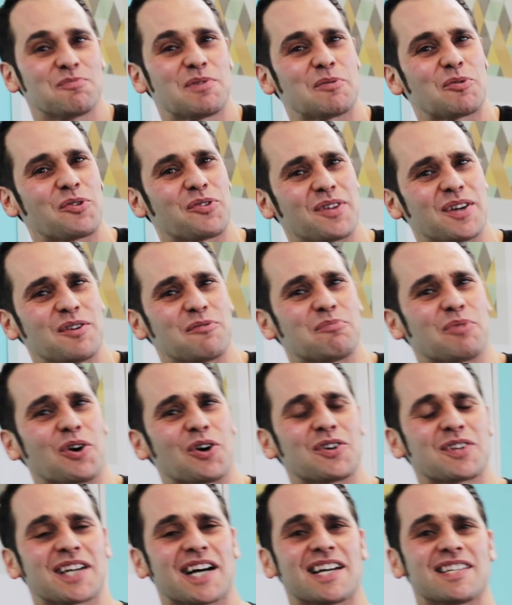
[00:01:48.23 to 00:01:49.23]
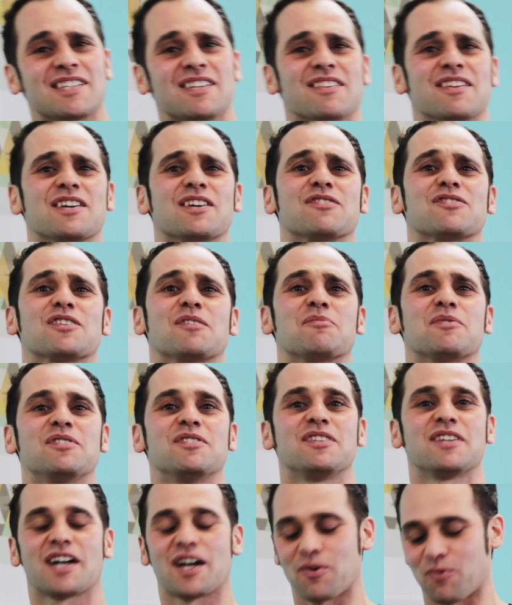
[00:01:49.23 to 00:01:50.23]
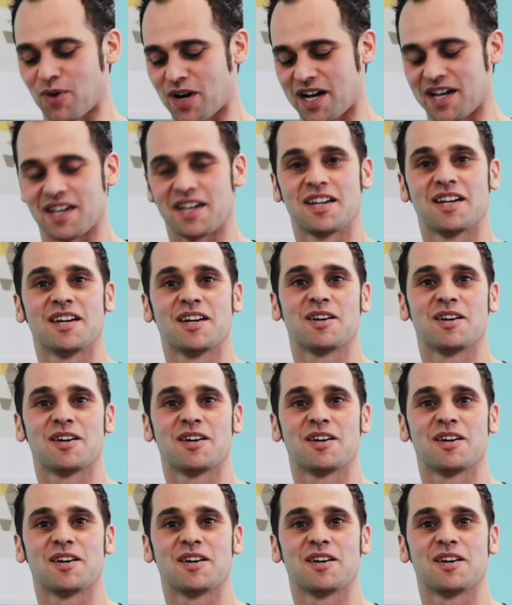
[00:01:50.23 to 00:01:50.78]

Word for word: When people hear podcast, they think of something DIY.